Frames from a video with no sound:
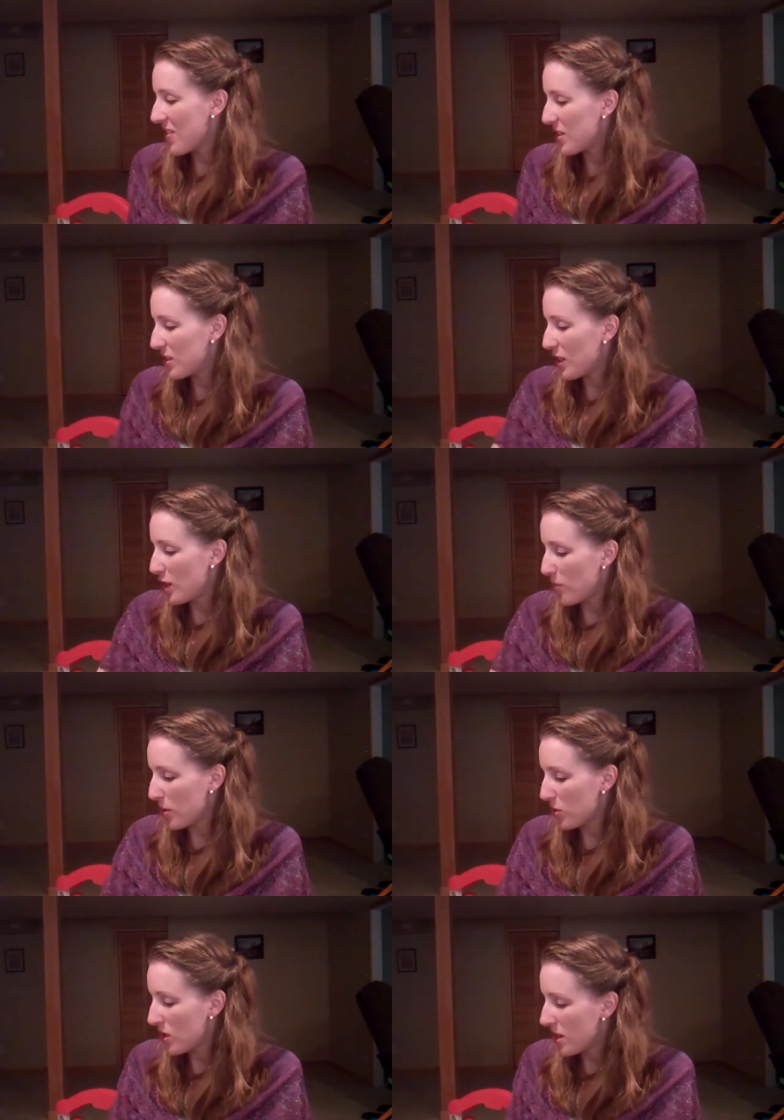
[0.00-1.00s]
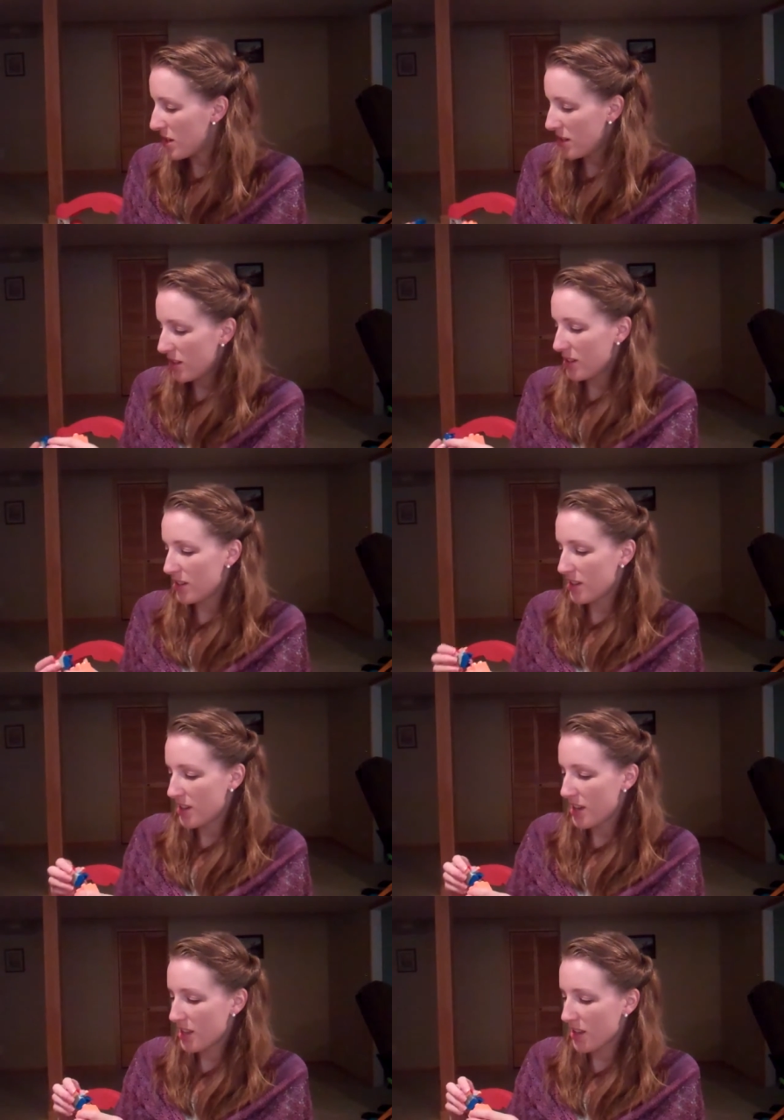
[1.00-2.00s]
Yep, there's a little person.
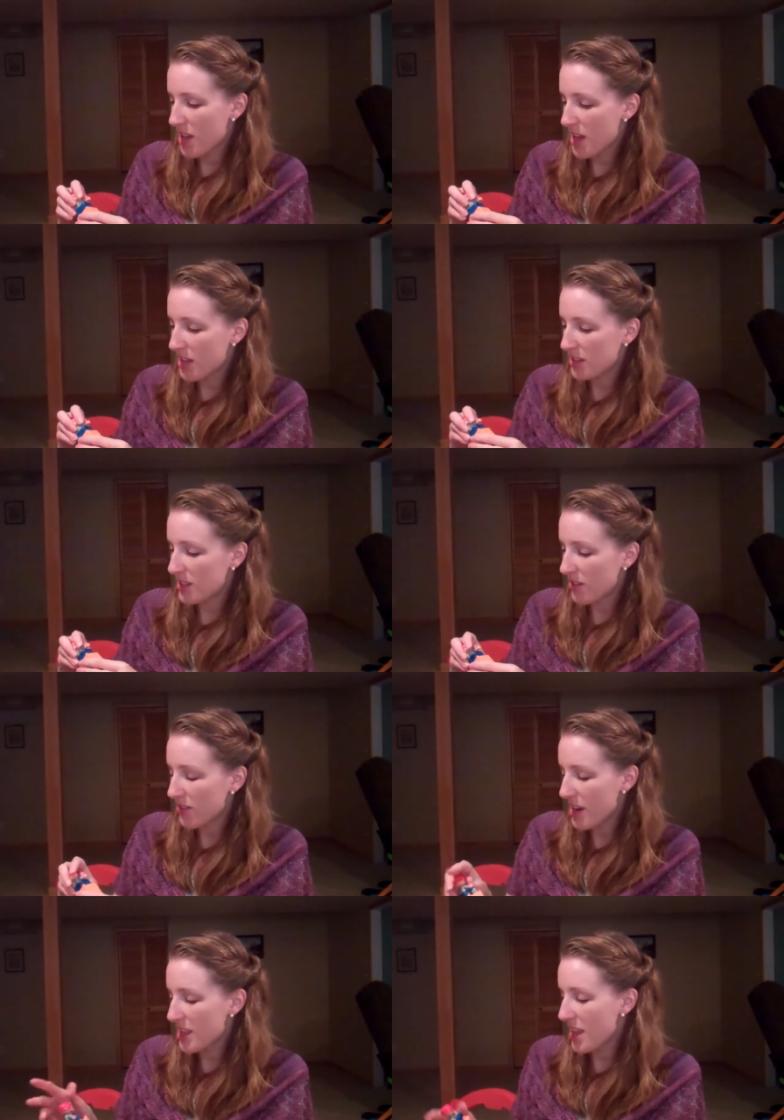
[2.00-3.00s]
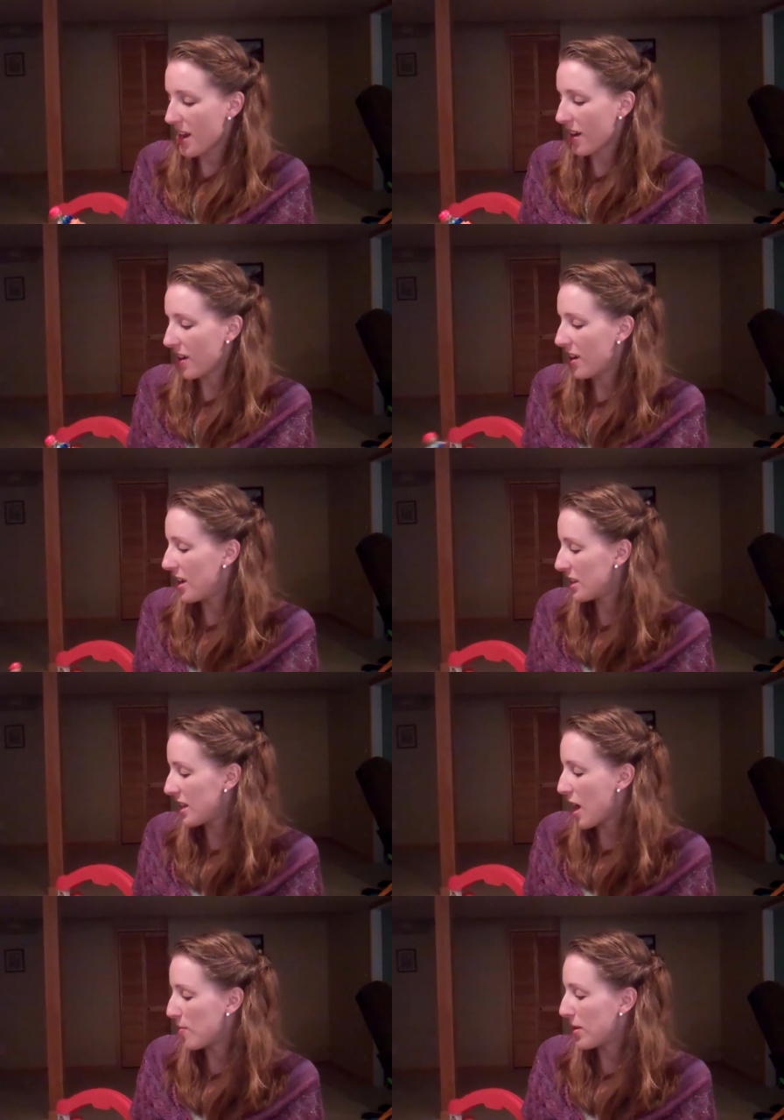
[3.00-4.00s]
And look, he can sit right there
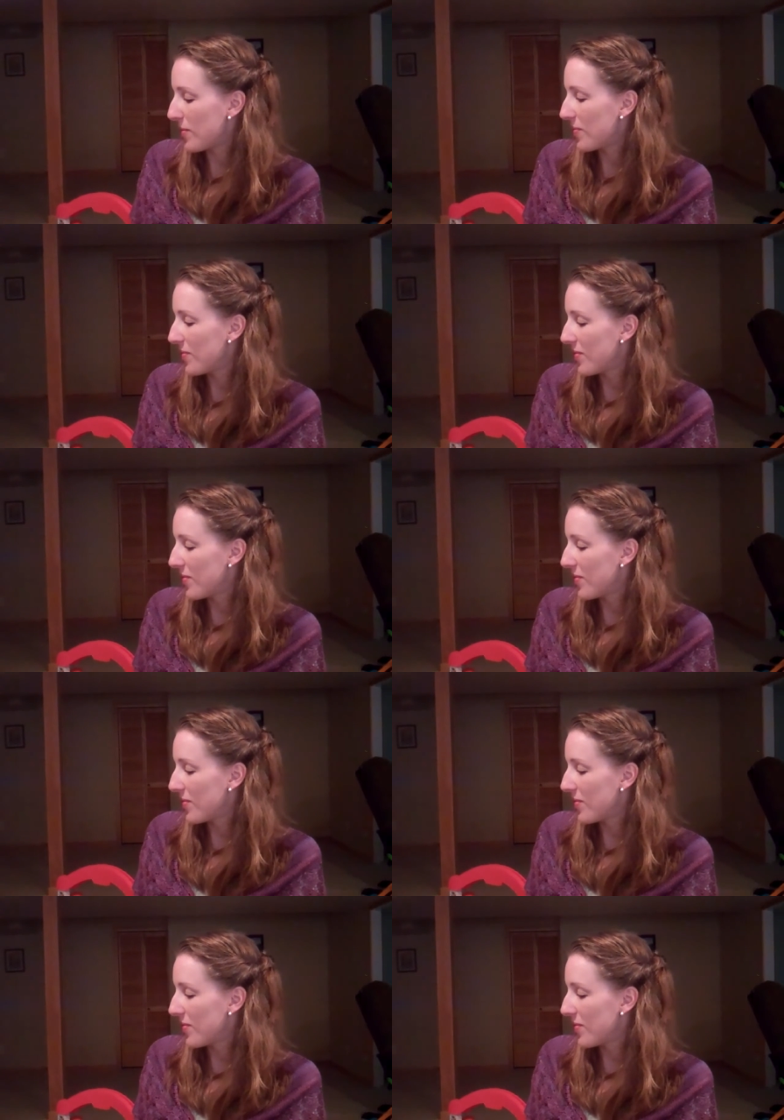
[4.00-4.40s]
on top.